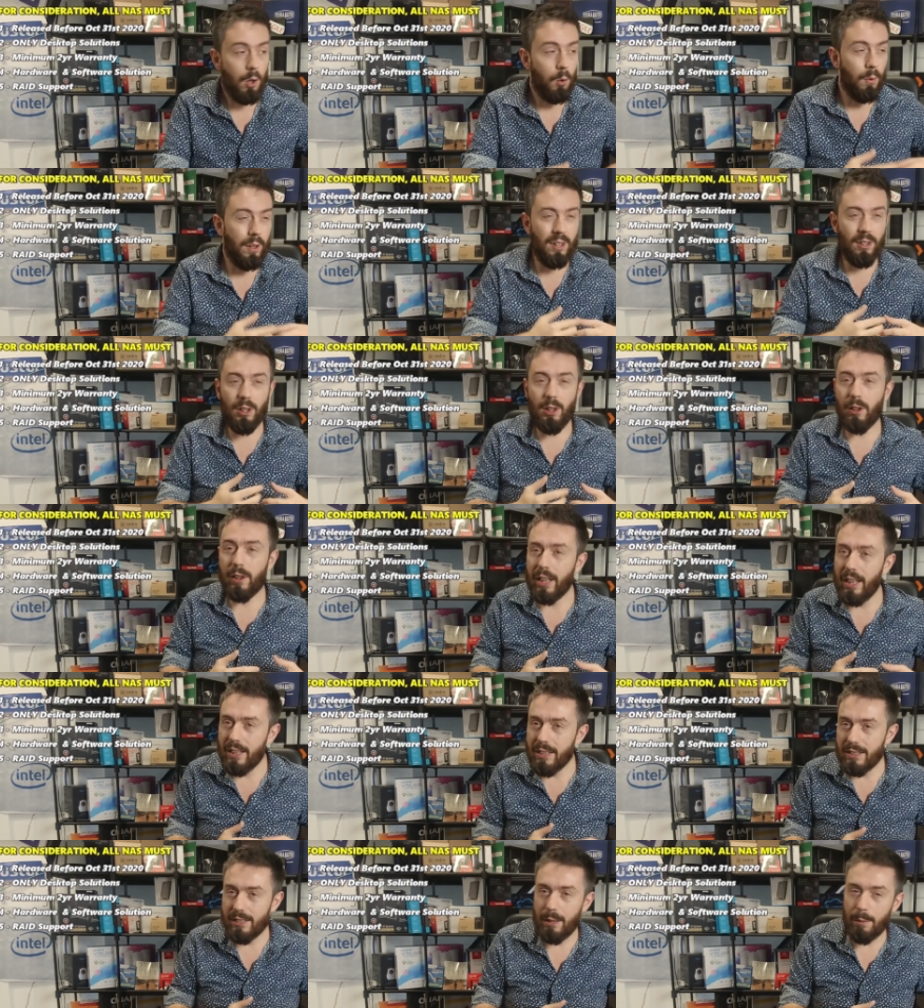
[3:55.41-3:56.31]
We're not
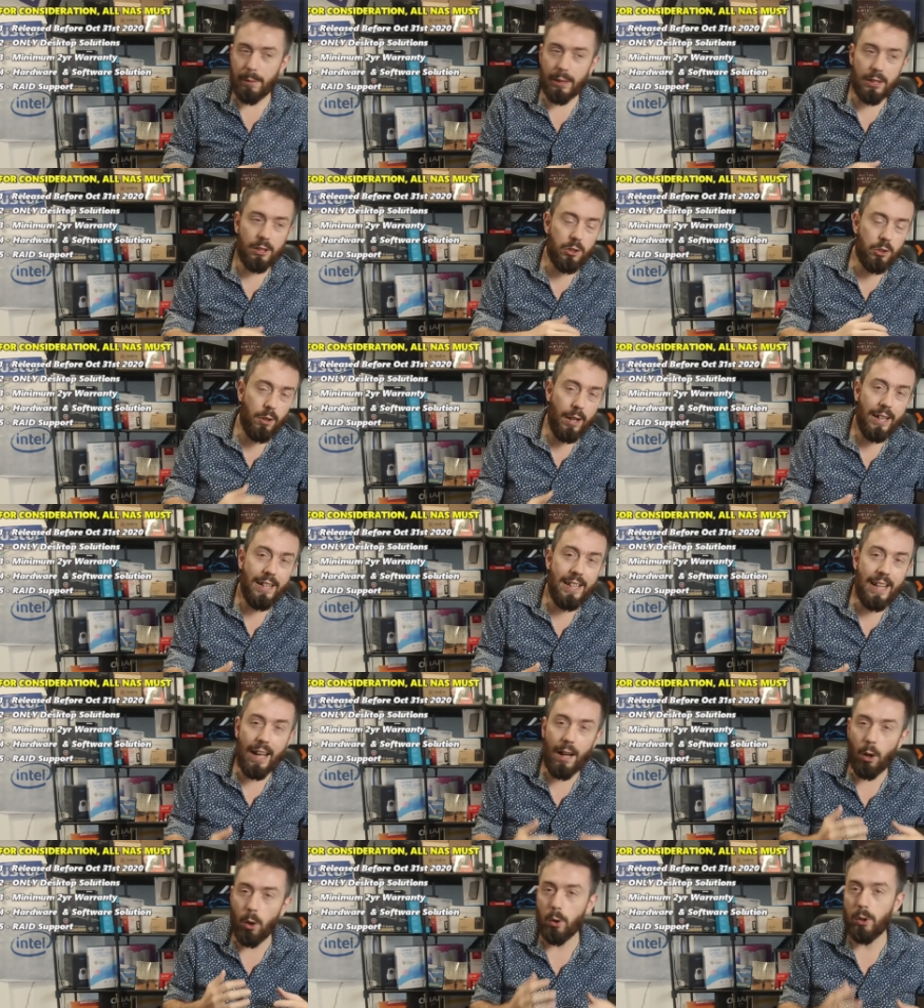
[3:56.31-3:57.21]
looking at some of the
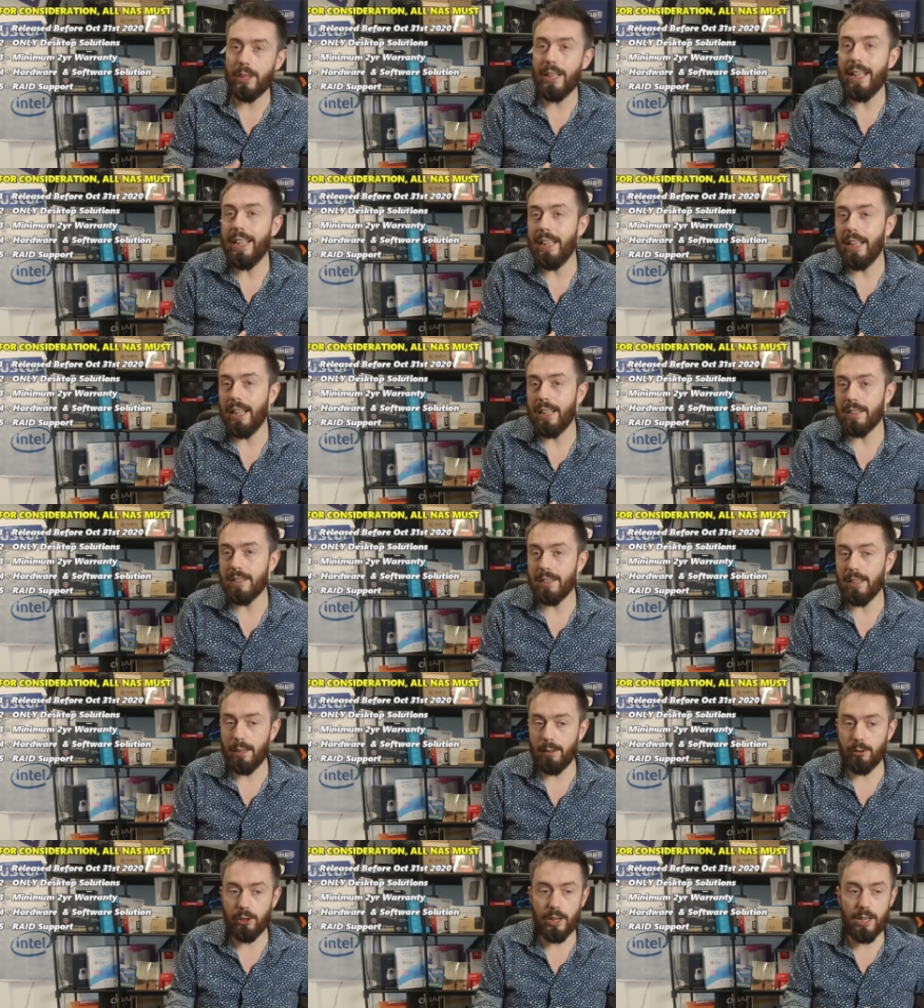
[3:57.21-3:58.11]
TrendNet or D Link
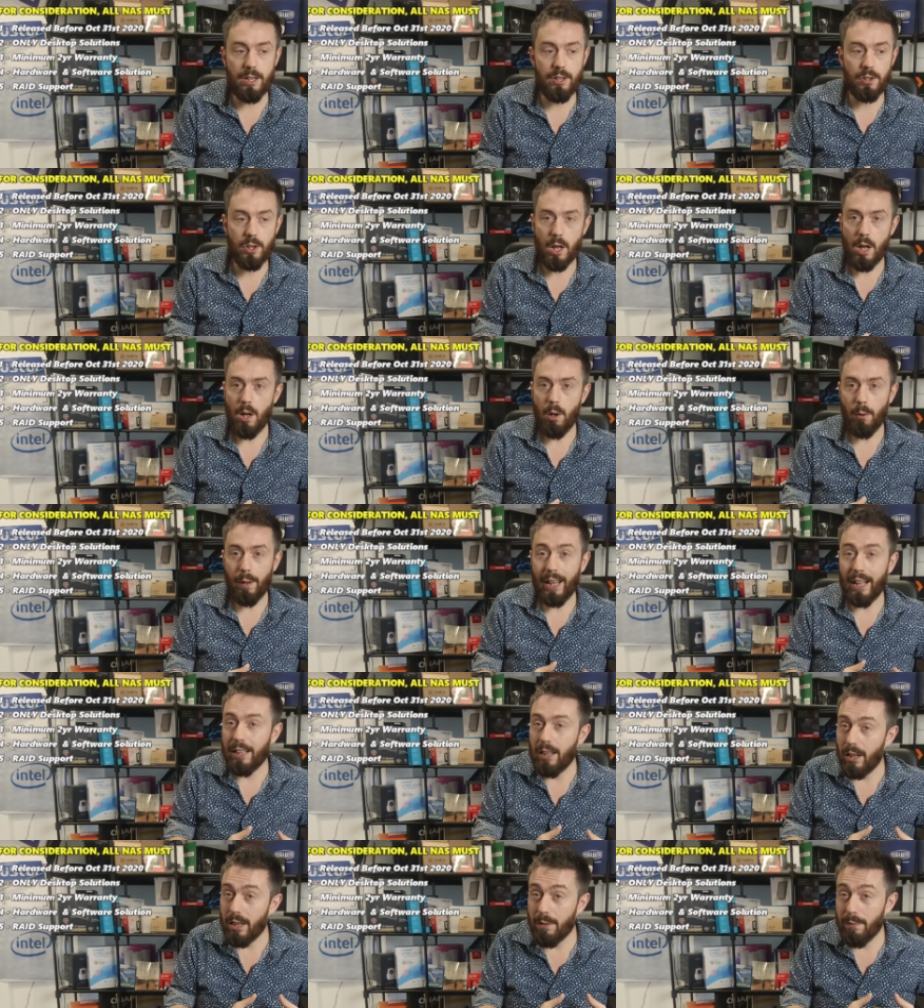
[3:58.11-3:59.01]
solutions where
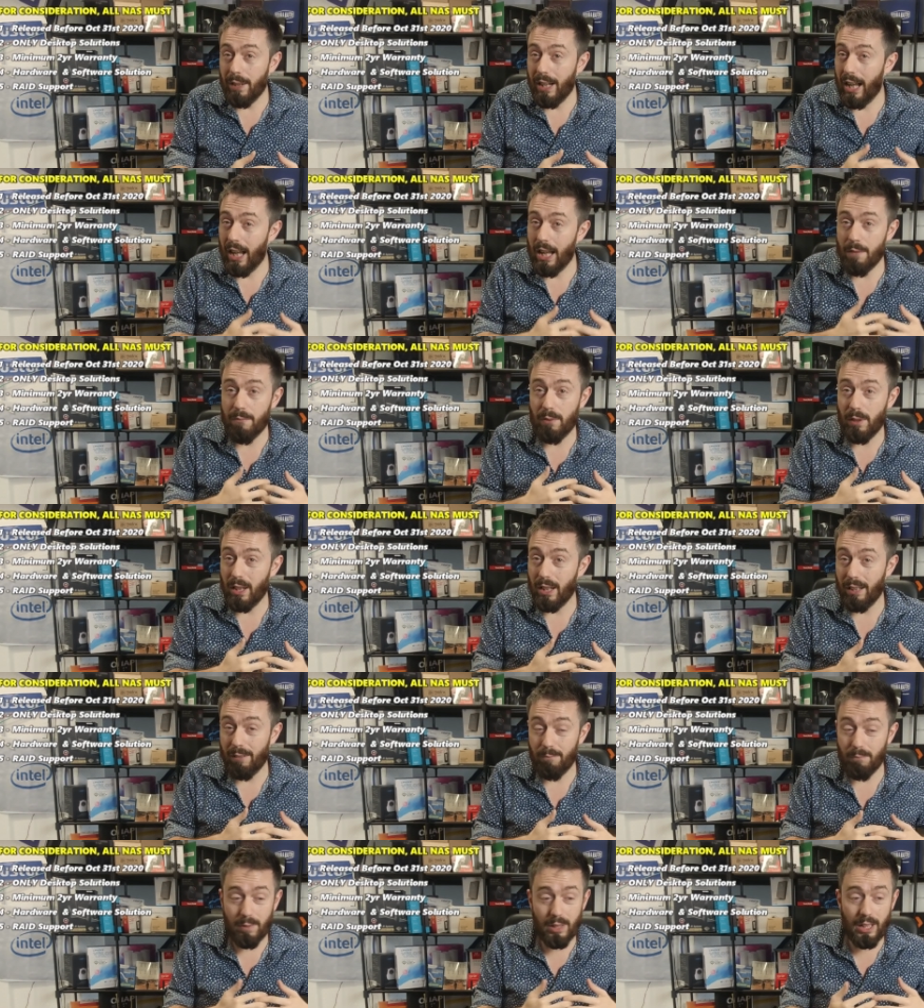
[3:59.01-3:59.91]
they don't even have a,